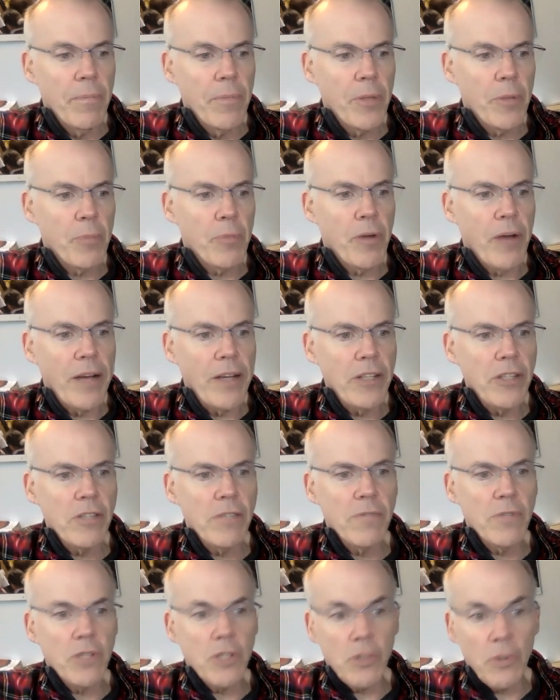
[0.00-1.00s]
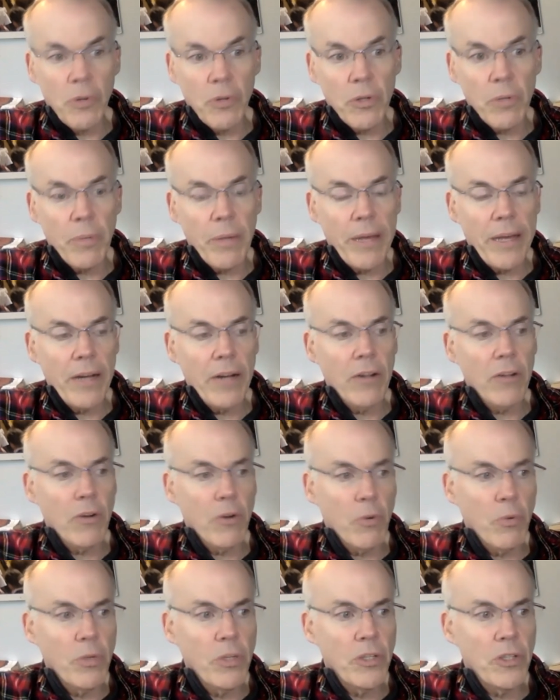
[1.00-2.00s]
The price of a solar panel or
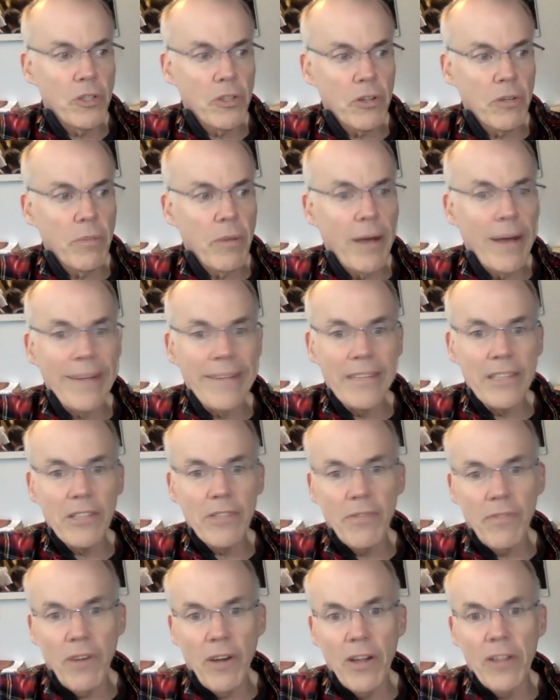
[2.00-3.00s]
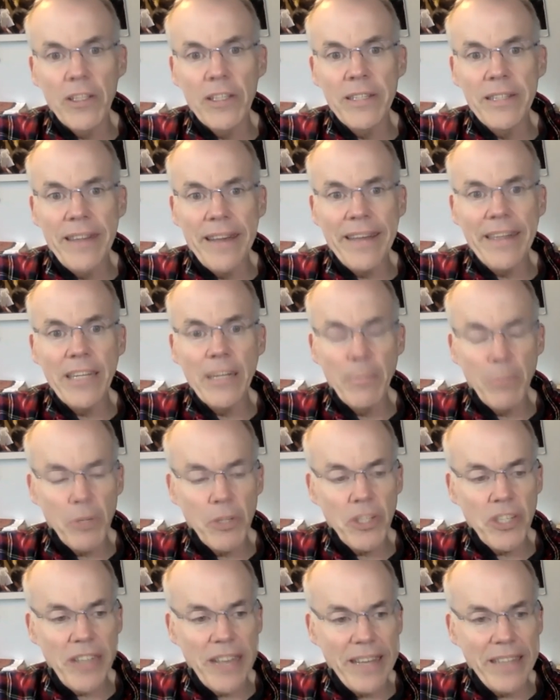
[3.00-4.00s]
wind turbine has fallen
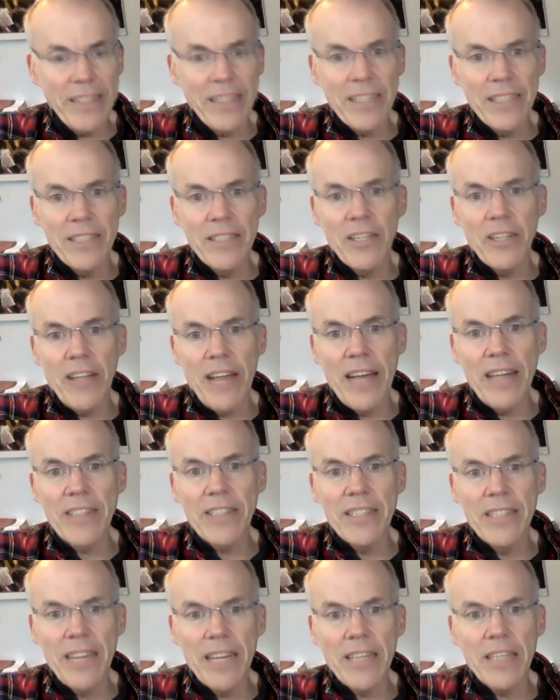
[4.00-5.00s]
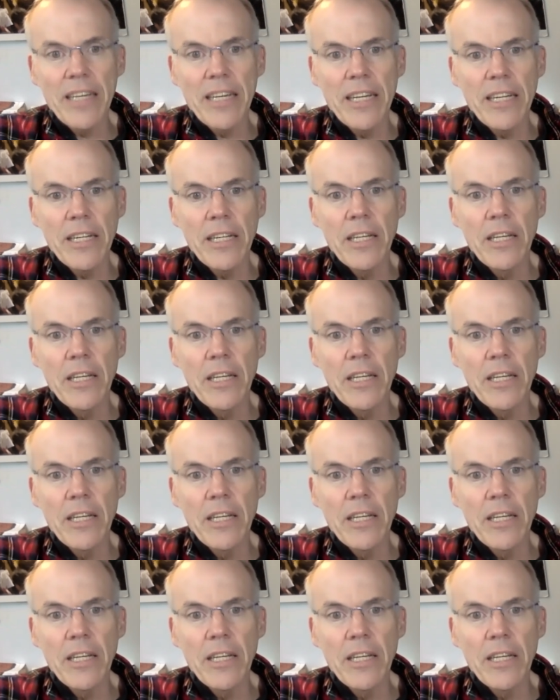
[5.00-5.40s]
90% in the last decade.